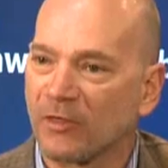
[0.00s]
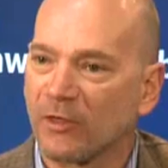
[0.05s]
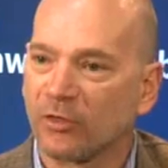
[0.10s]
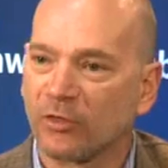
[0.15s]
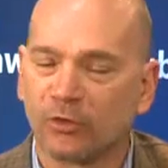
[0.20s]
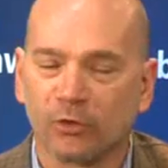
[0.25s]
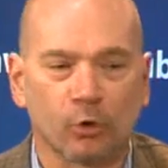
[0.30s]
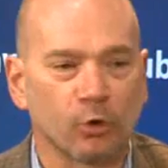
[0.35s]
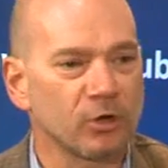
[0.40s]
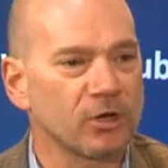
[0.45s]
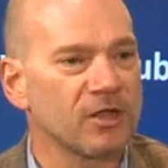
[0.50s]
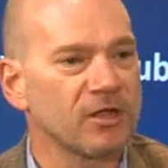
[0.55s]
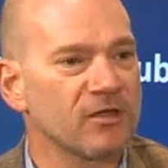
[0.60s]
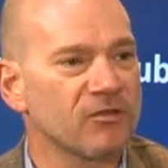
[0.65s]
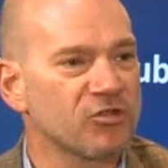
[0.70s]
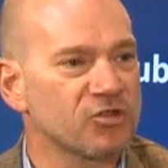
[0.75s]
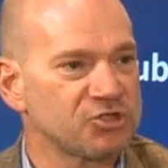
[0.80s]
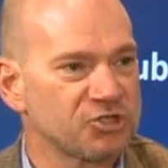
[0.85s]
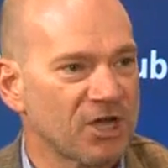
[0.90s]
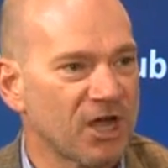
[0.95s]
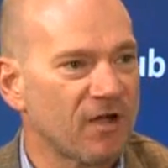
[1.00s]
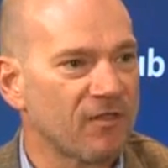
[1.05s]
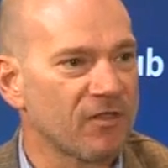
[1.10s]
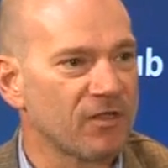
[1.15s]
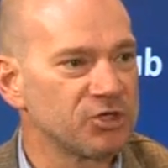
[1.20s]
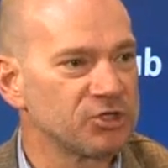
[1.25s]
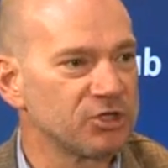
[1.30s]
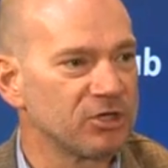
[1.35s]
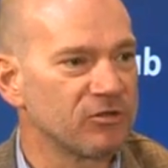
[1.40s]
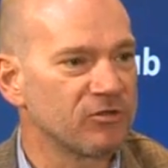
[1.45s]
the thorniest
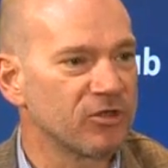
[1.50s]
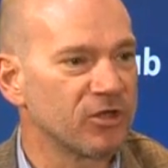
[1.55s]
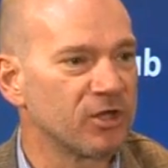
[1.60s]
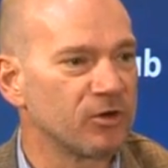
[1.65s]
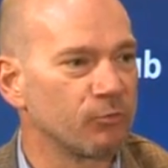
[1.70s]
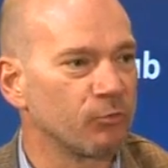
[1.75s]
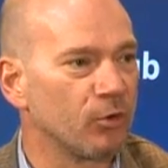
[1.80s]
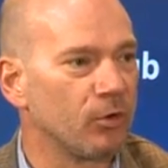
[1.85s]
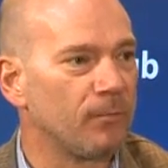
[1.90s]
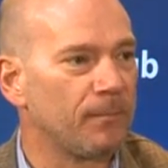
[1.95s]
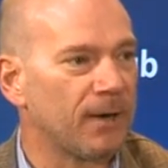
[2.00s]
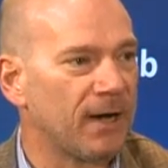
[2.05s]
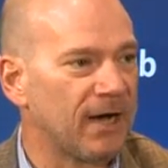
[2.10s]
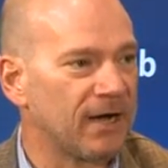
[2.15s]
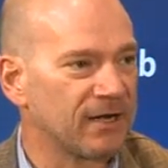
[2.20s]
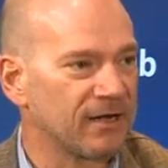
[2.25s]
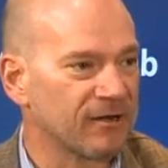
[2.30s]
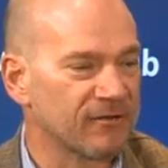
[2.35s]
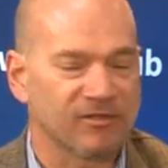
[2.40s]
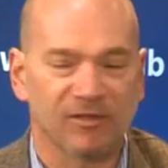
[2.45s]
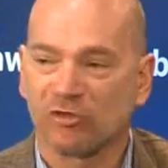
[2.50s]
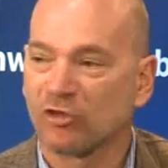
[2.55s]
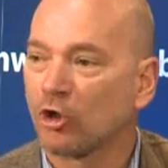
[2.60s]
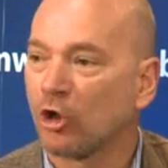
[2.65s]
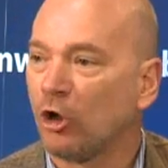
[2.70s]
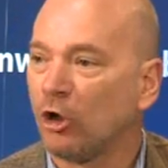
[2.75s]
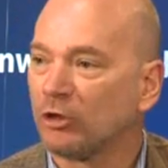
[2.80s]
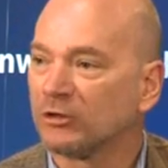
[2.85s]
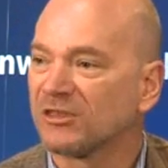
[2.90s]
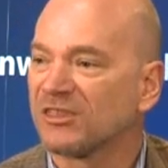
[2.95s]
challenges in robotics. It's
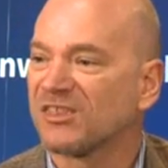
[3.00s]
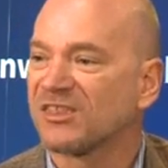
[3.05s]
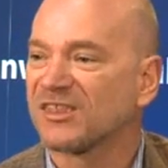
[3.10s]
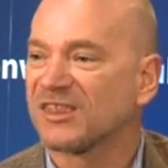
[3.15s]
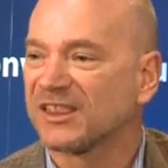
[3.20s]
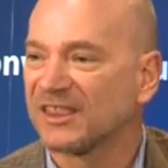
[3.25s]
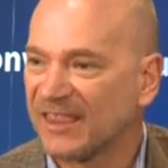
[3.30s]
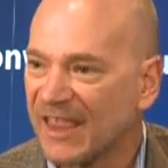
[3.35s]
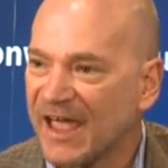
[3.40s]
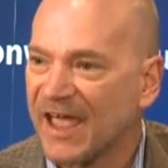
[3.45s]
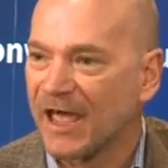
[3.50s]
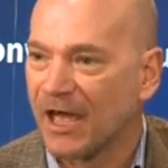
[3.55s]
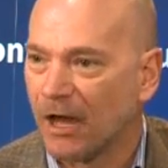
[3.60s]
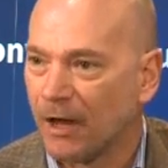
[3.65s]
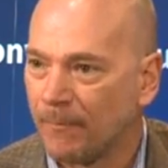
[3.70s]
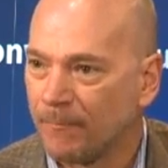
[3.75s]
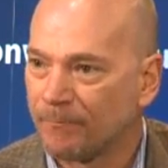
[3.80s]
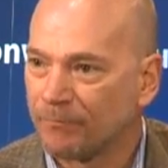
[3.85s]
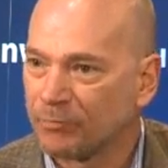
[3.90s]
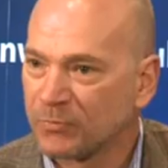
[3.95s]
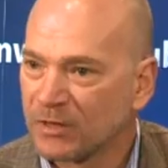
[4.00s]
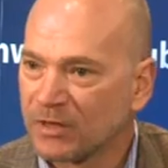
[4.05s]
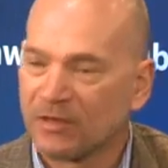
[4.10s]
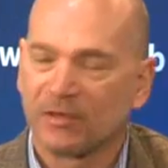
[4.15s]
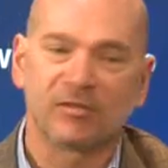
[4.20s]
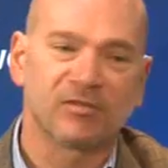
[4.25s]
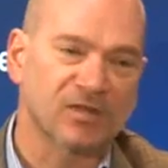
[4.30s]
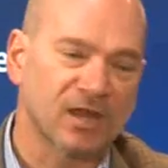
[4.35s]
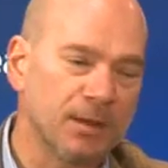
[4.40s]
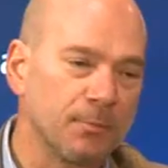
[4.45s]
called SLAM
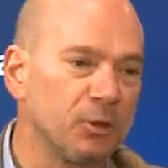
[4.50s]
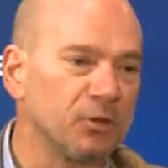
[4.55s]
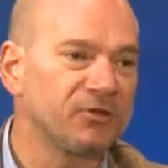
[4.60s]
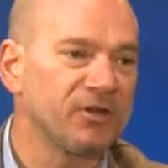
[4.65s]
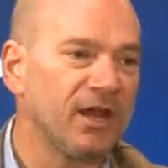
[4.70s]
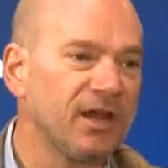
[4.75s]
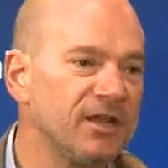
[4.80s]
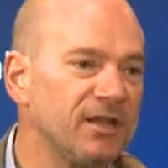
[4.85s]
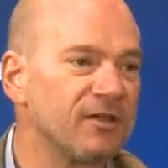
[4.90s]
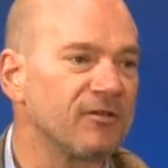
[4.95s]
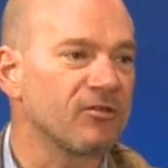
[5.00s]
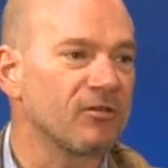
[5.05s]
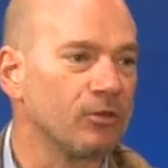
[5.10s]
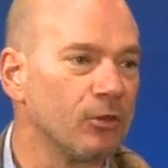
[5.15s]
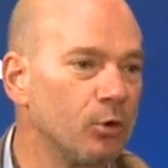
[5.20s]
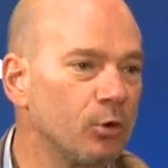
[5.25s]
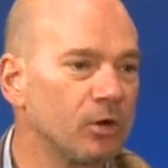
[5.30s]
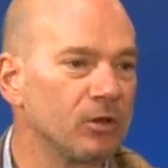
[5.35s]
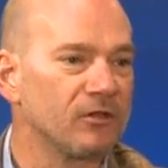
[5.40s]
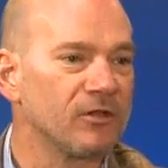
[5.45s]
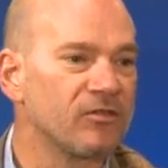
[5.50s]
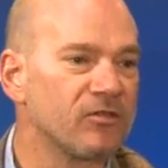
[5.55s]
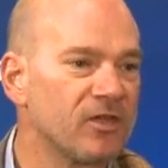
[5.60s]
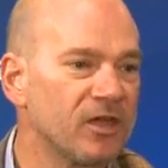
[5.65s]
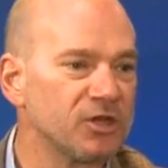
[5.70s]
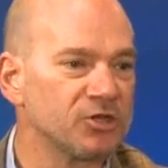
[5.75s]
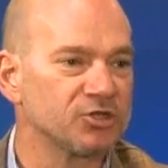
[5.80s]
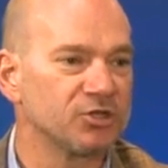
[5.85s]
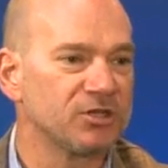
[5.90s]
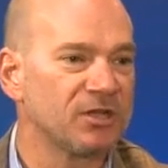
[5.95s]
simultaneous
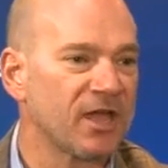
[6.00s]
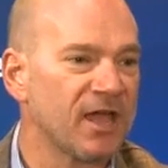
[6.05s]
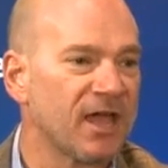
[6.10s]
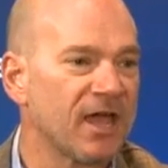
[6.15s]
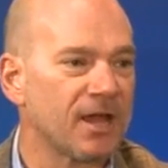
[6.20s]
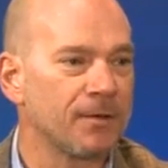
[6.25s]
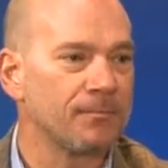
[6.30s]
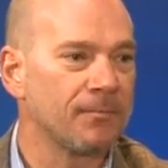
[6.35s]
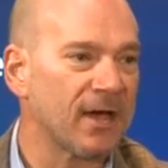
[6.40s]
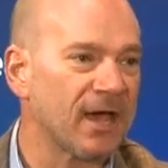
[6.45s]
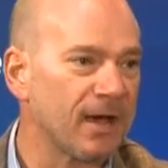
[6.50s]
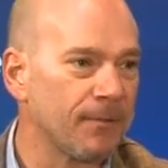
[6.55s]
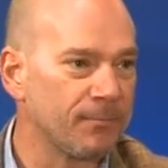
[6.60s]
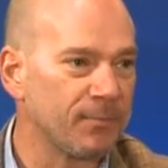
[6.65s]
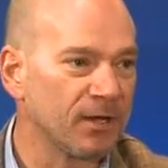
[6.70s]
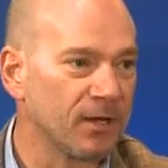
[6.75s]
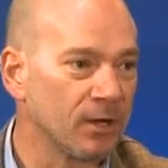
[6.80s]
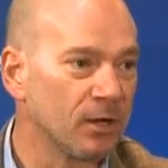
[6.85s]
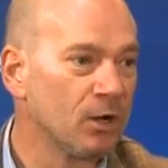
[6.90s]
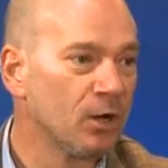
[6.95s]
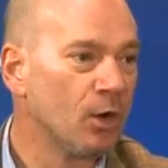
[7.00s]
localization and mapping.